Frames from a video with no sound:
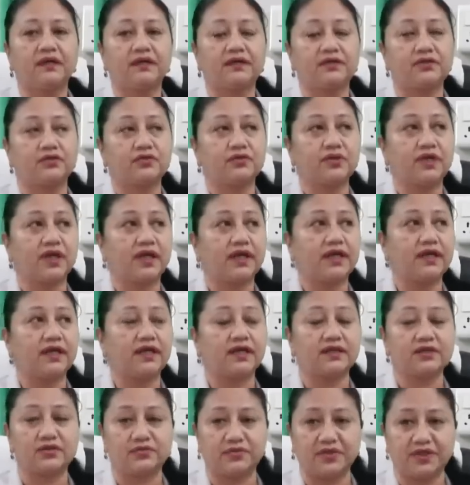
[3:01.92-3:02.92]
july
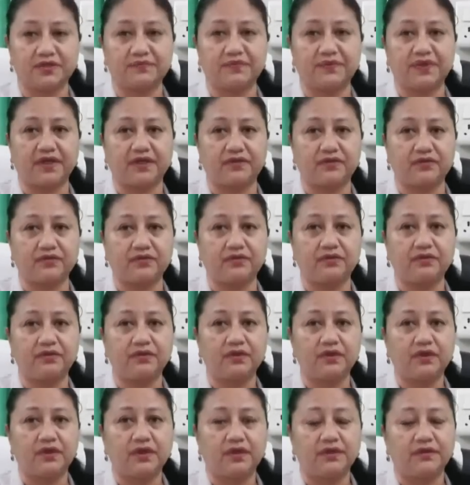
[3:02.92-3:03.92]
last week prado
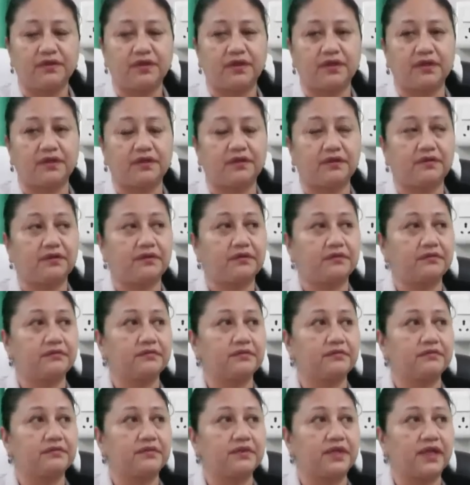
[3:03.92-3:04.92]

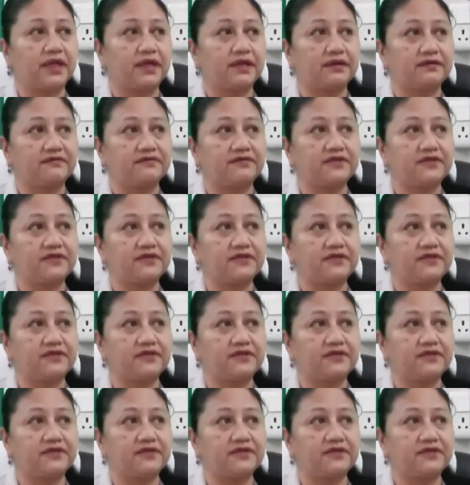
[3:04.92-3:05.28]
like